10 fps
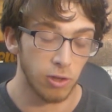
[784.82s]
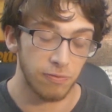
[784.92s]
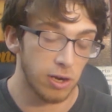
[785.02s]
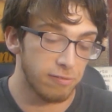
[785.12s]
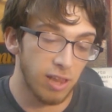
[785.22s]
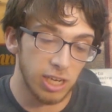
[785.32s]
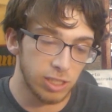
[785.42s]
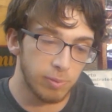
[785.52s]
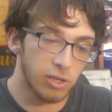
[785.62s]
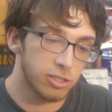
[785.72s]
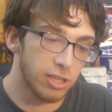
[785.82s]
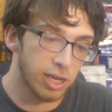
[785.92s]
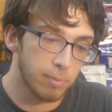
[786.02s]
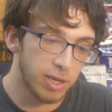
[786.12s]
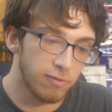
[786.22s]
both very flashy players, so
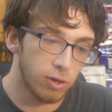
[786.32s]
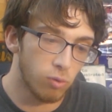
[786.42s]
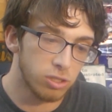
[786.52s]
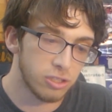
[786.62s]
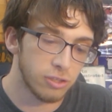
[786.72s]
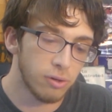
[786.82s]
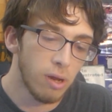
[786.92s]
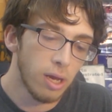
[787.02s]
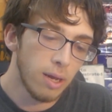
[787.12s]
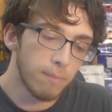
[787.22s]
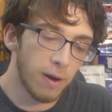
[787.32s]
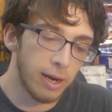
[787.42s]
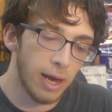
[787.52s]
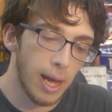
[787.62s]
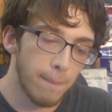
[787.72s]
that could be a fun one too. But